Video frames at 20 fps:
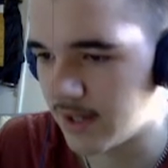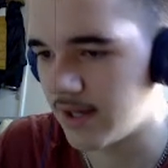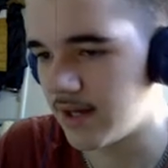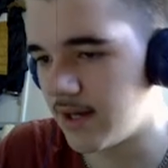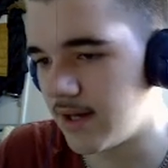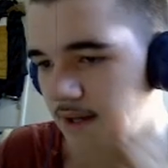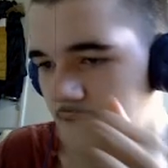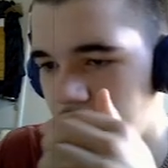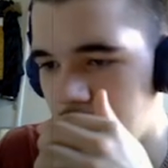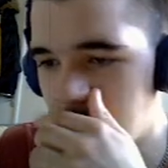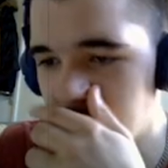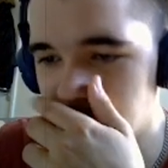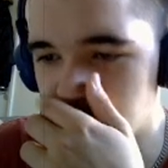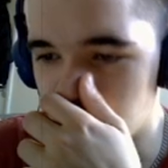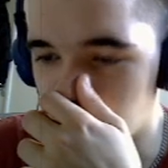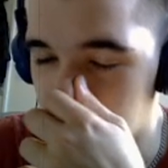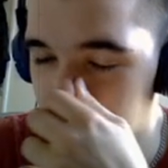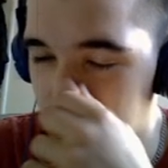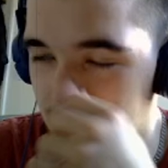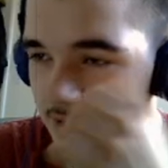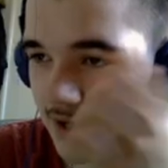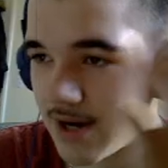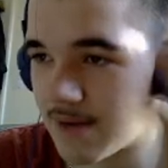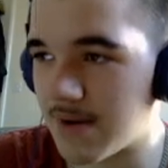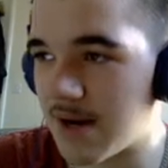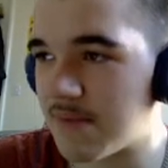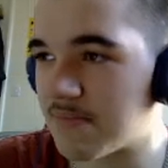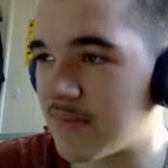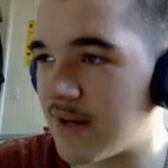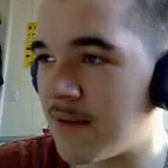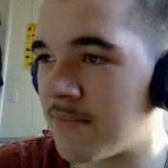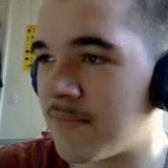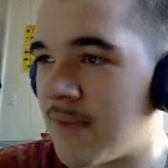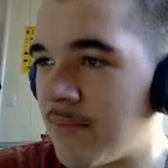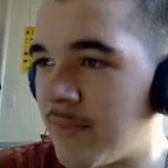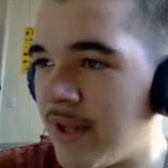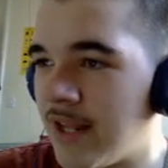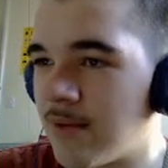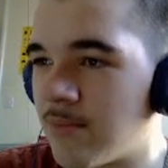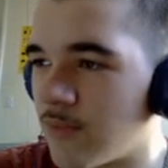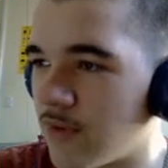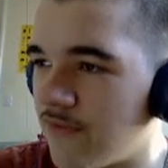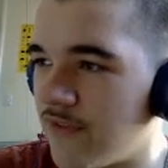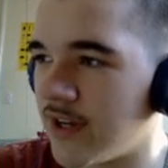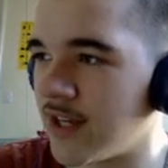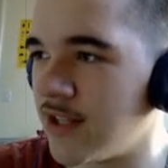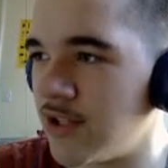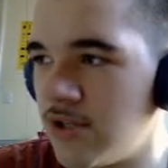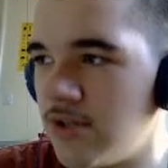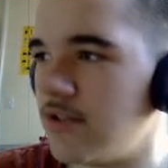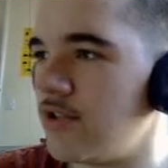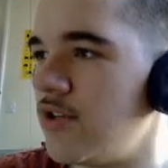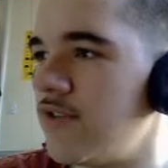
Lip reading: That's cool. Well, I'm getting more fucking new